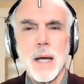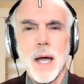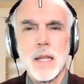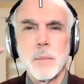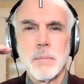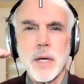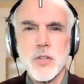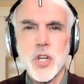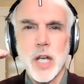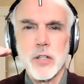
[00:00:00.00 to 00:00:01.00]
and the
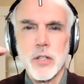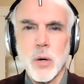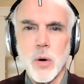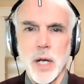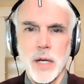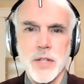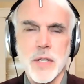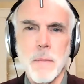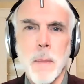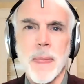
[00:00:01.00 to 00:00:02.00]
pitch and
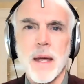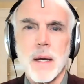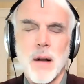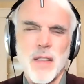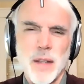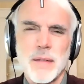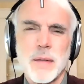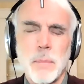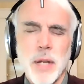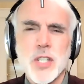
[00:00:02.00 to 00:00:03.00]
noise, or the
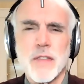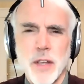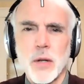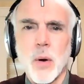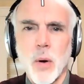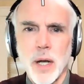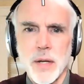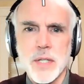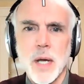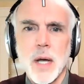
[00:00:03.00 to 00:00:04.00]
pitch of the
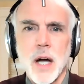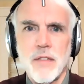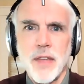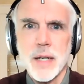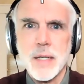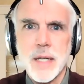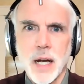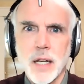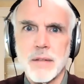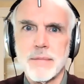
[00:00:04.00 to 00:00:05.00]
noise of that
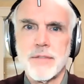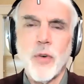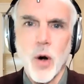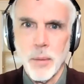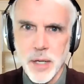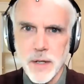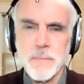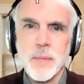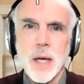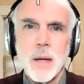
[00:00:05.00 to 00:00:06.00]
second formant
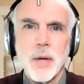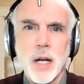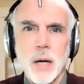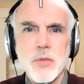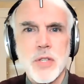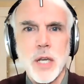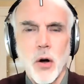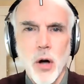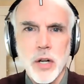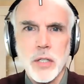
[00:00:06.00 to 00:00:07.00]
becomes the
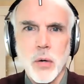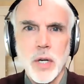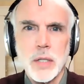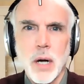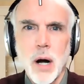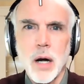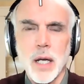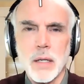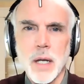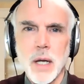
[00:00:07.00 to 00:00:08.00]
auditory
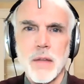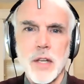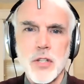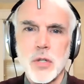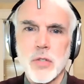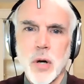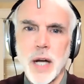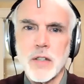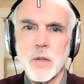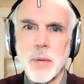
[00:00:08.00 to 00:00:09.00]
target that you
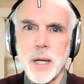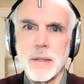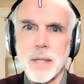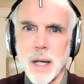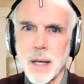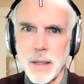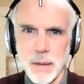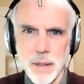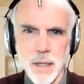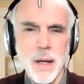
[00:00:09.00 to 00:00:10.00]
try to
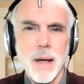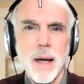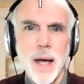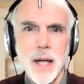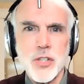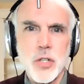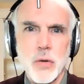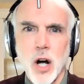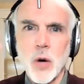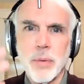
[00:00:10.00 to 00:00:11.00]
maintain as
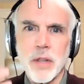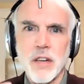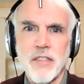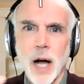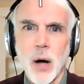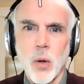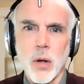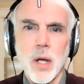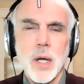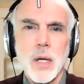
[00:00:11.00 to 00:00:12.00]
you open the
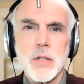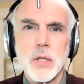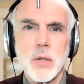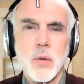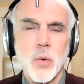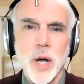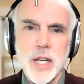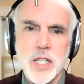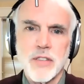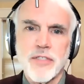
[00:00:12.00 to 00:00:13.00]
vowel to
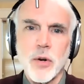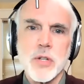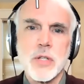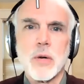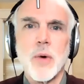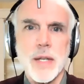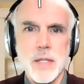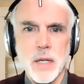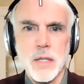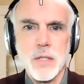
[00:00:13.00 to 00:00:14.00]
raise the first
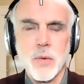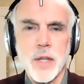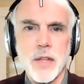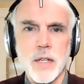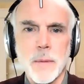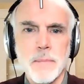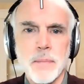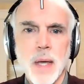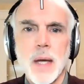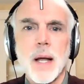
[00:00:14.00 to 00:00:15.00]
resonance with it,
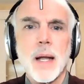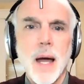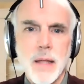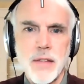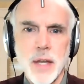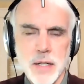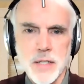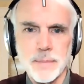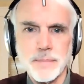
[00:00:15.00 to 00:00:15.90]
like this.